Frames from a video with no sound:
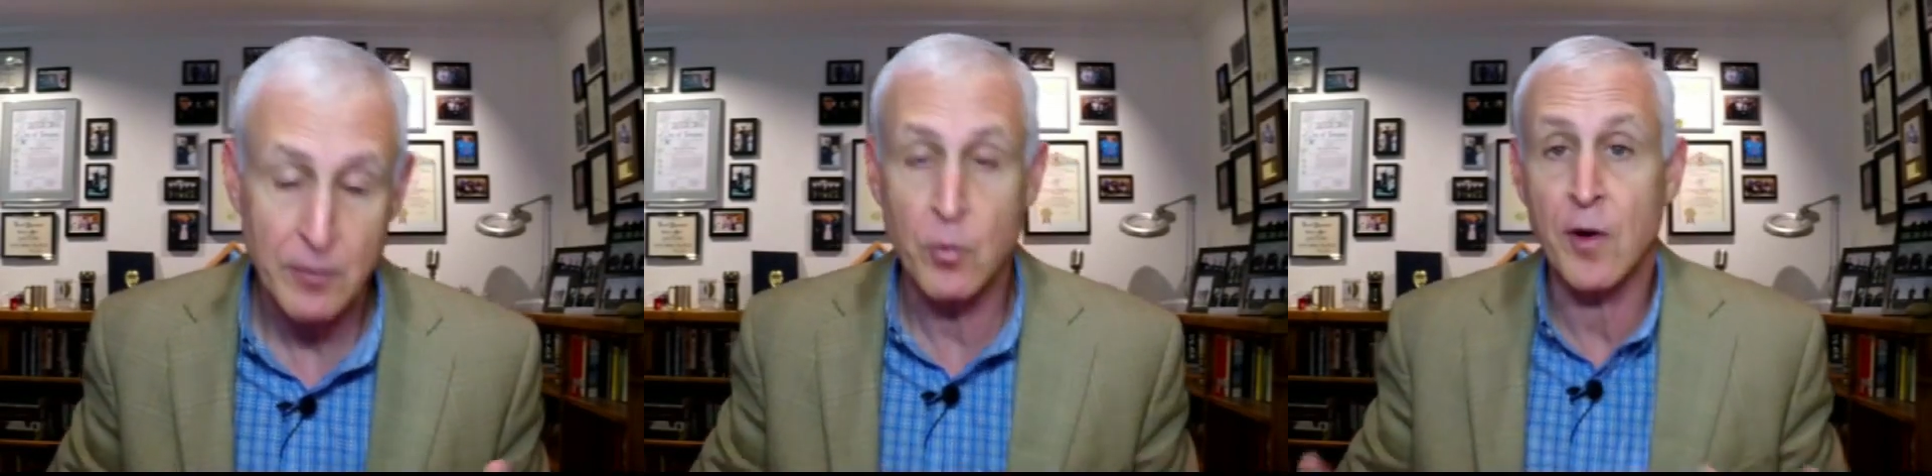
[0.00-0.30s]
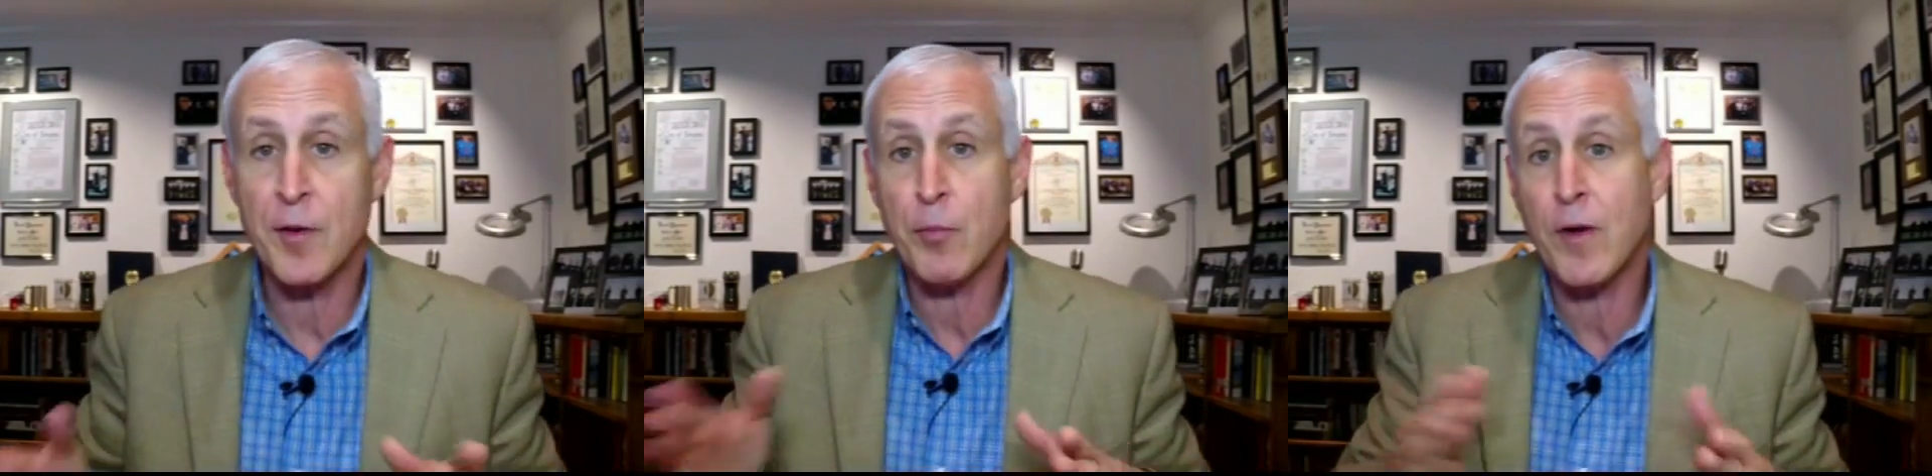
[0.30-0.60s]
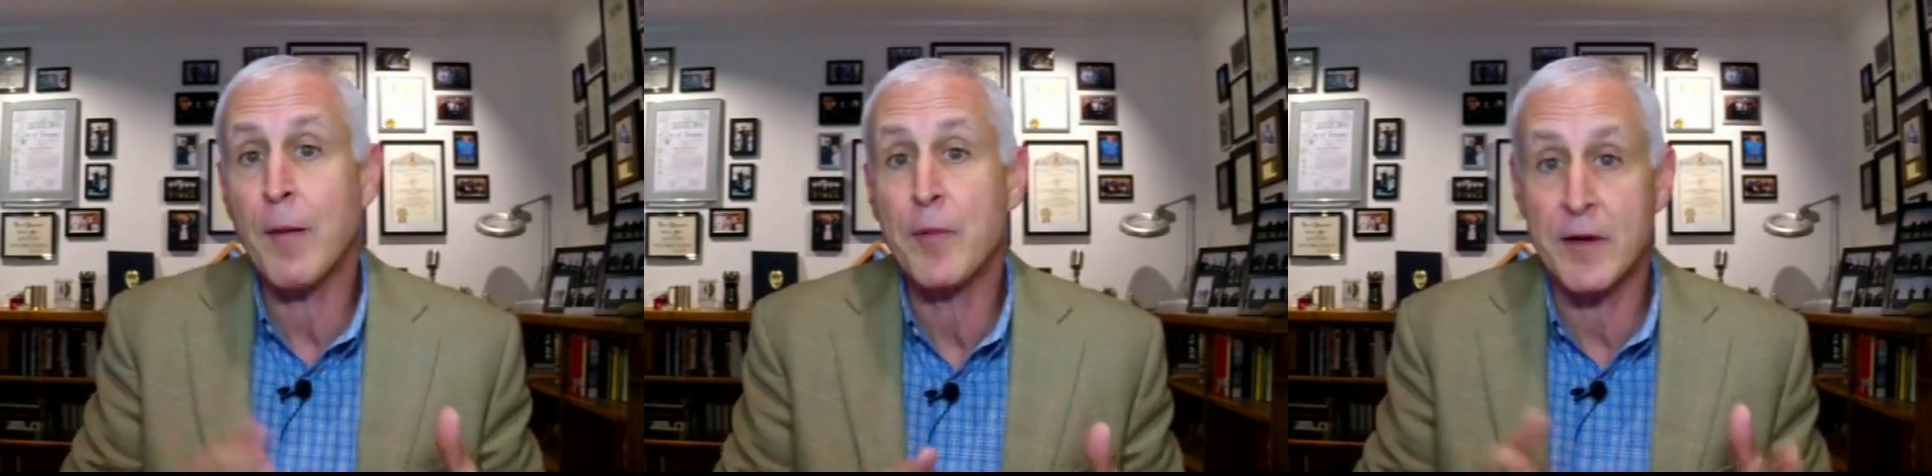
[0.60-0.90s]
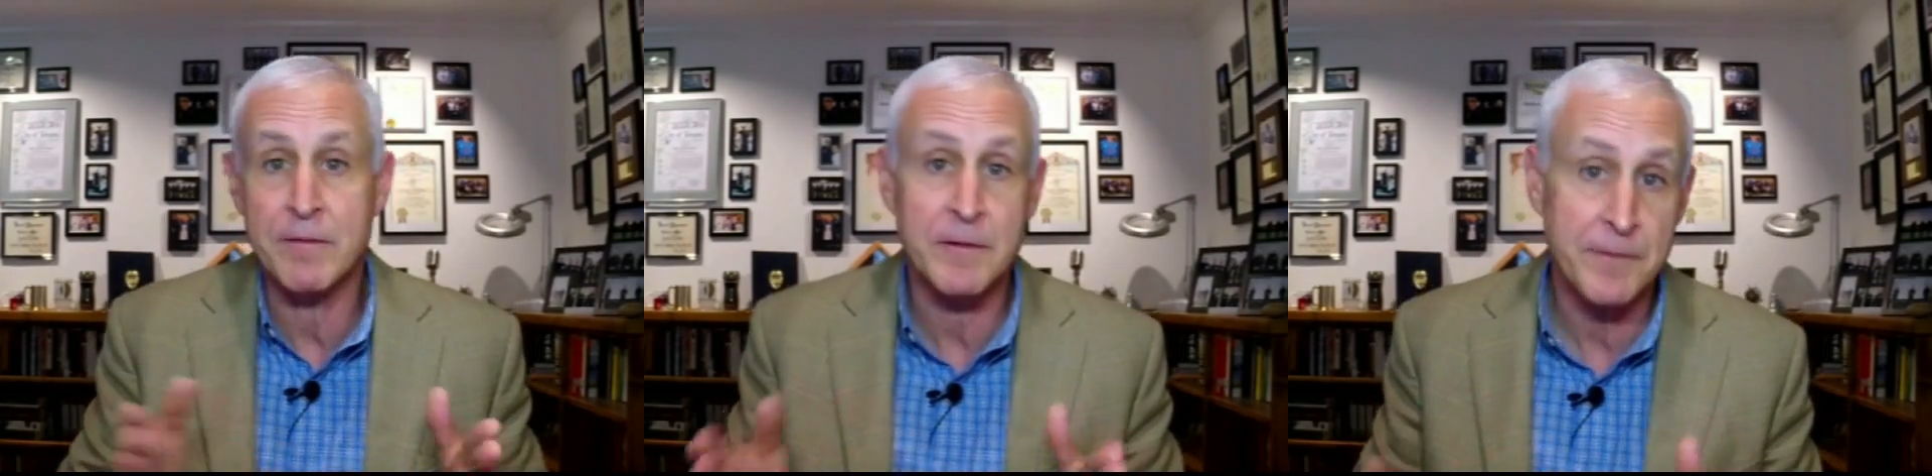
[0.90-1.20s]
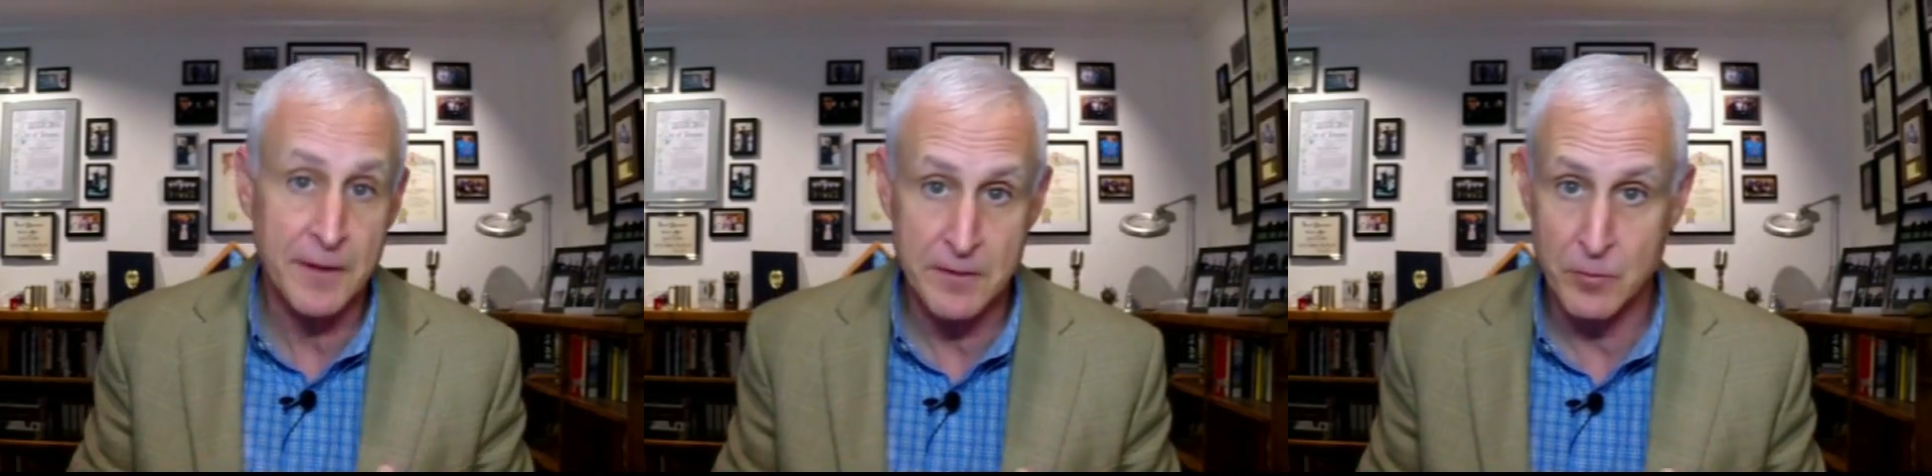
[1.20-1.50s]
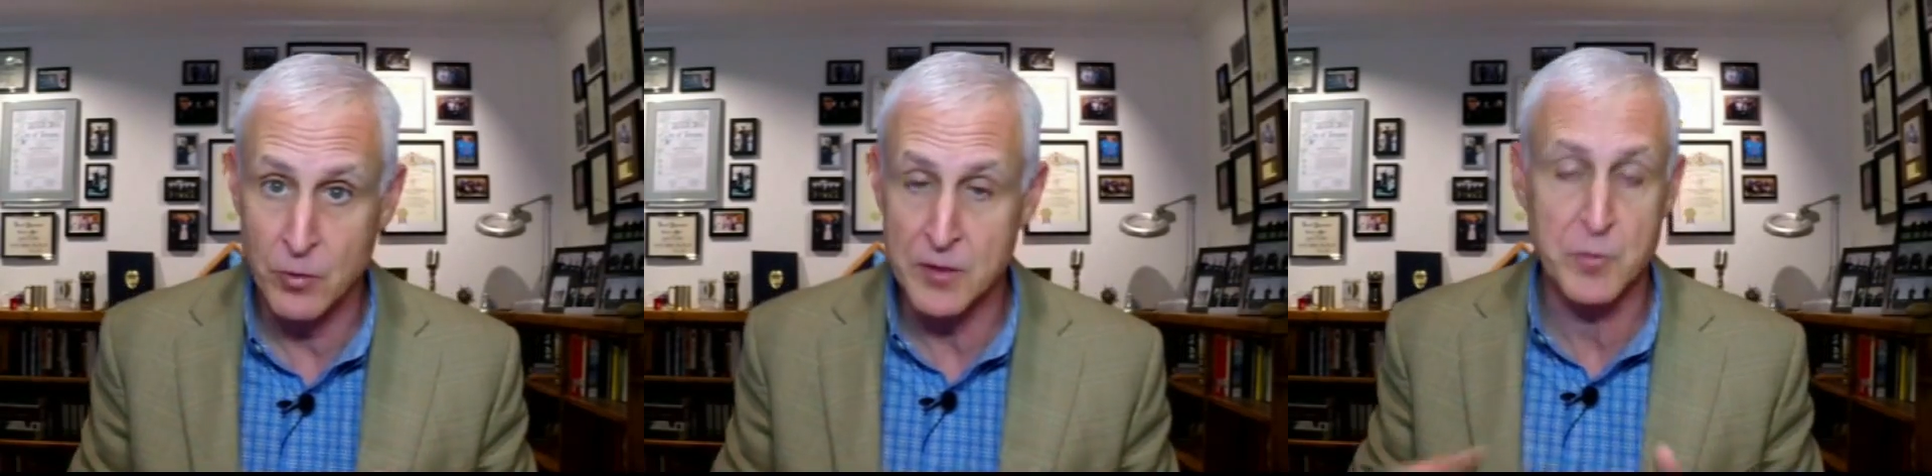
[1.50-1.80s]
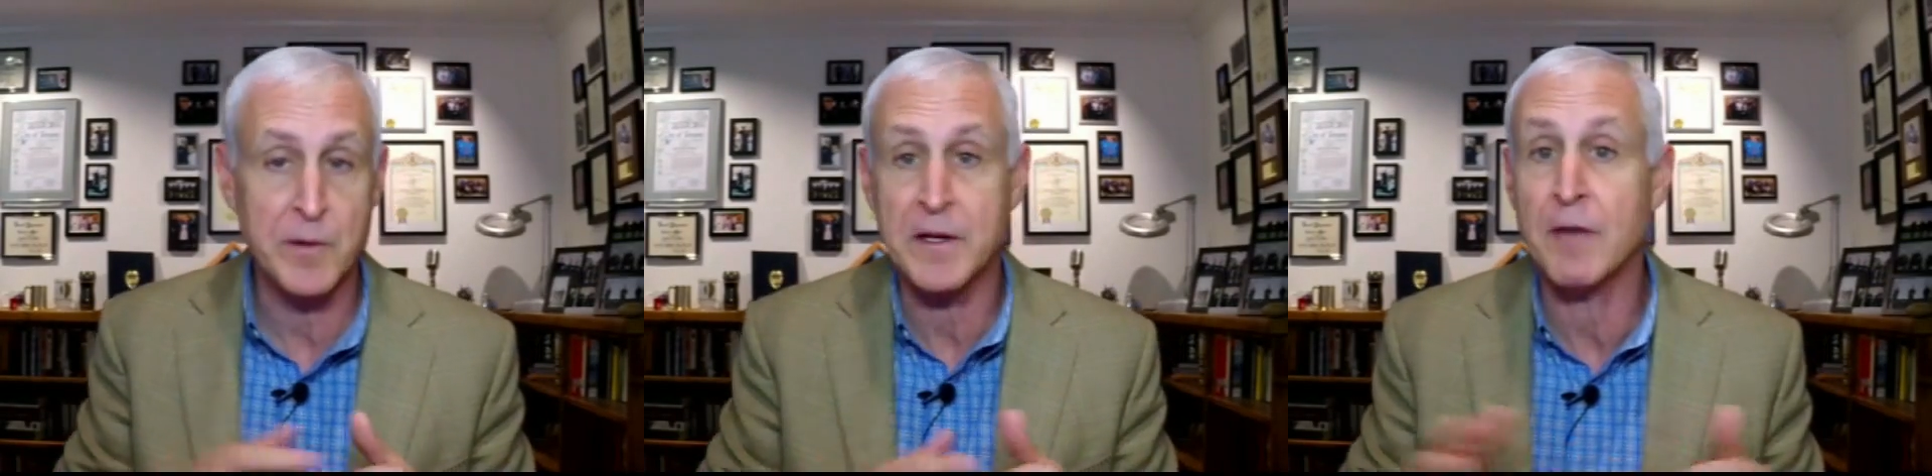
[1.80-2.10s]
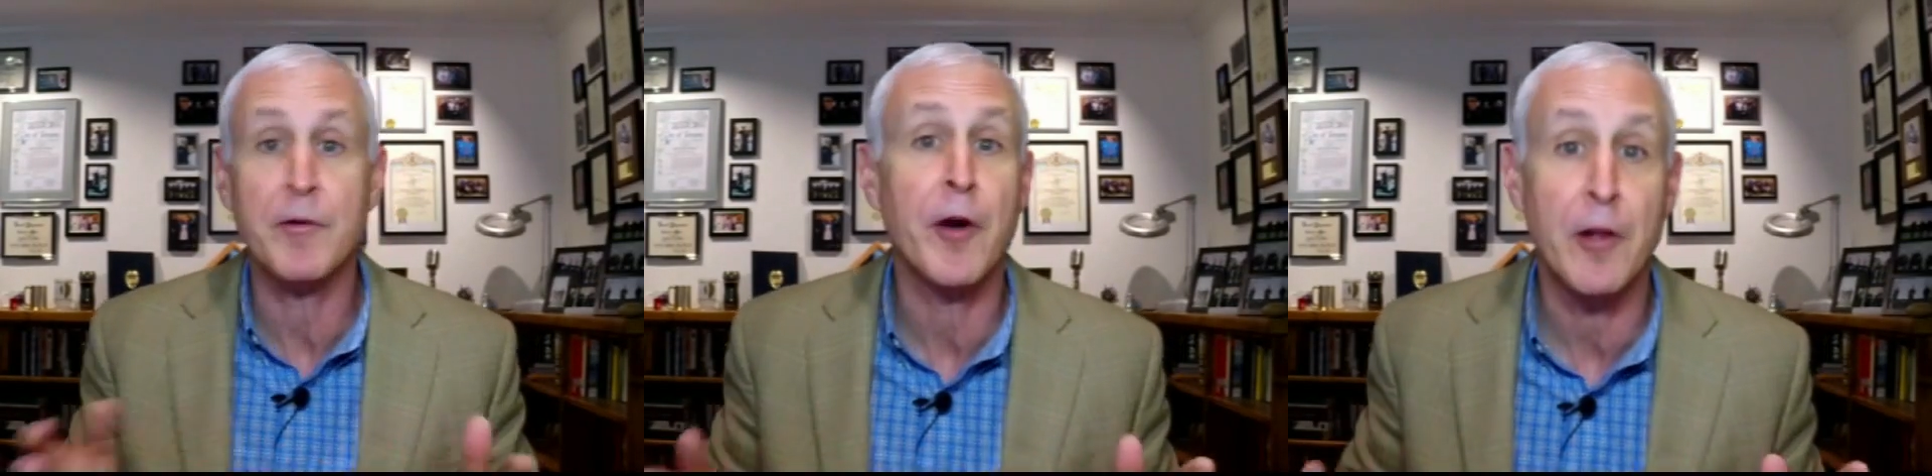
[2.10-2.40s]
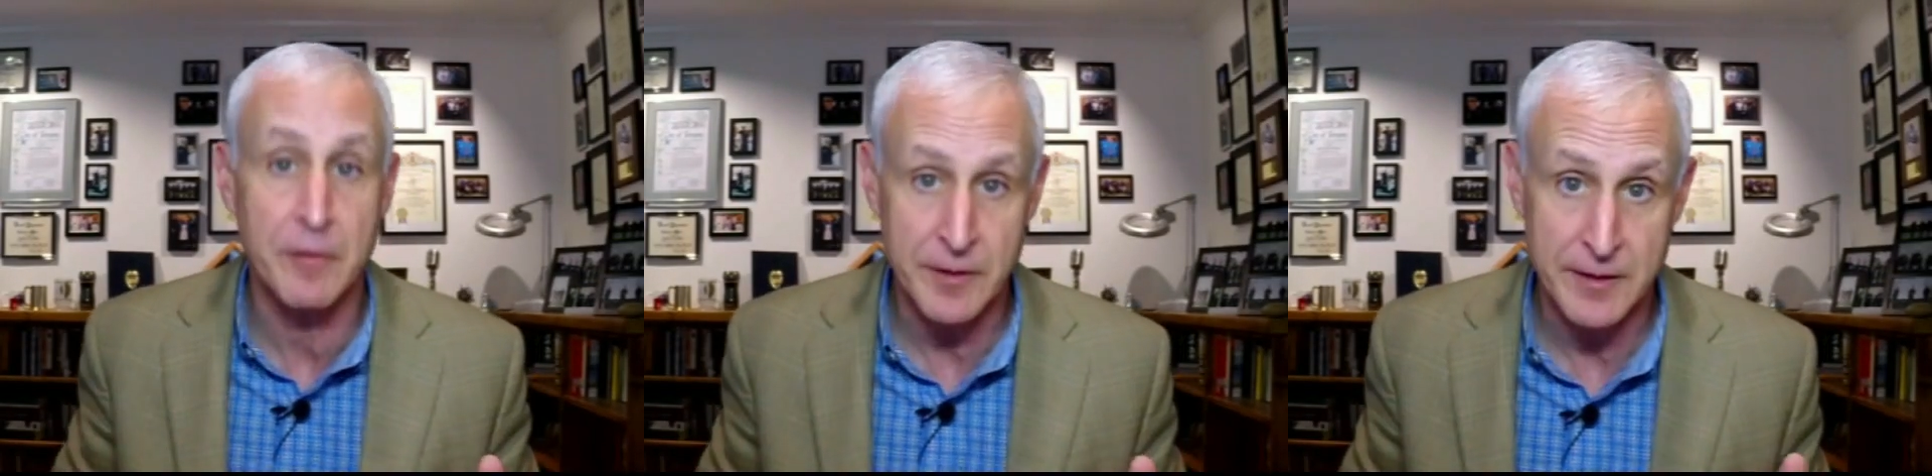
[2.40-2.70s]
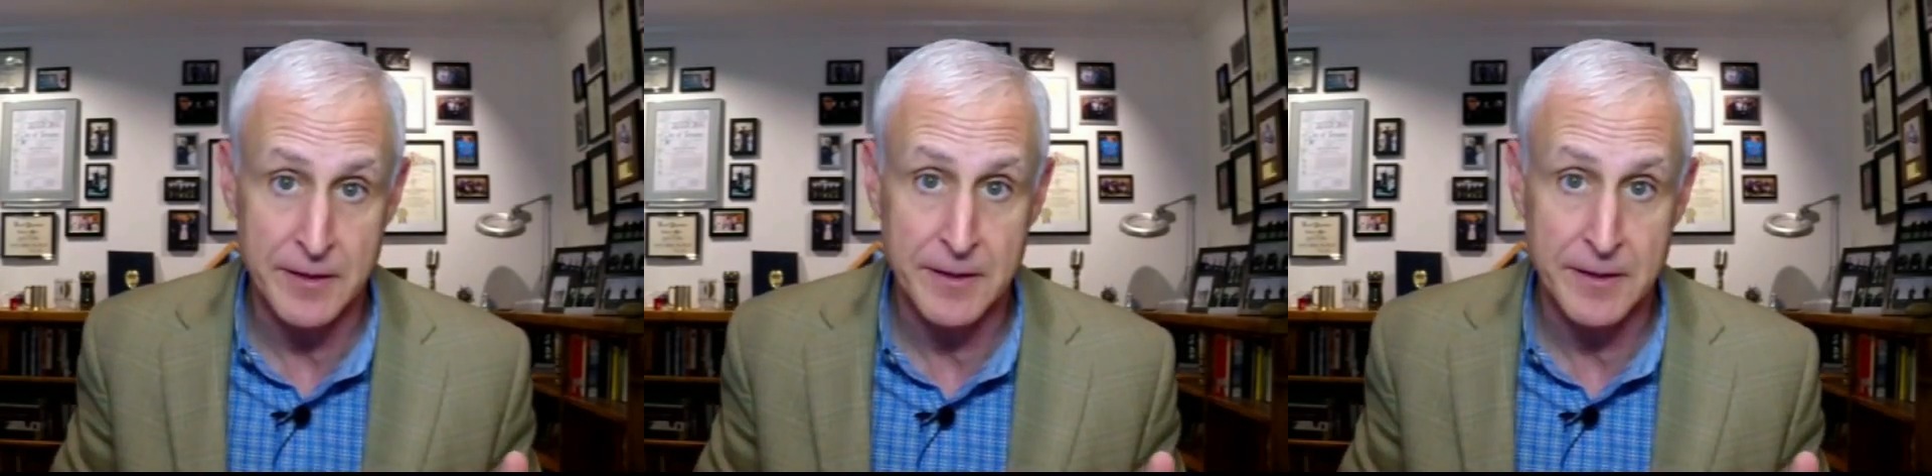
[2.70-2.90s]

where the property of the victim was. We recovered all of it.